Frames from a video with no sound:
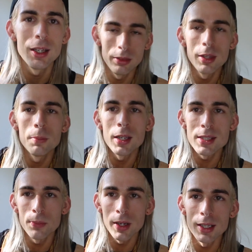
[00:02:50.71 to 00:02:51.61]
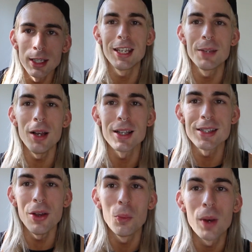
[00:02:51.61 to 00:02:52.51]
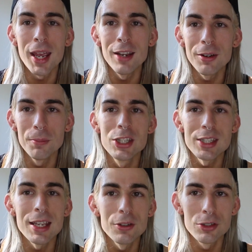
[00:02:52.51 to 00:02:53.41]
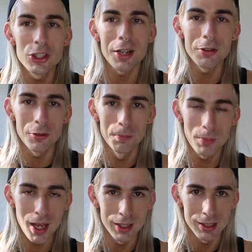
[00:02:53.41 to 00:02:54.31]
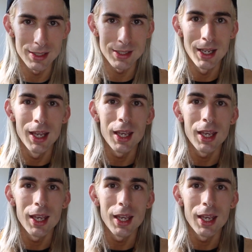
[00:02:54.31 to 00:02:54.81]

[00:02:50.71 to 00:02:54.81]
The best way to keep us aware and sacral chakra balanced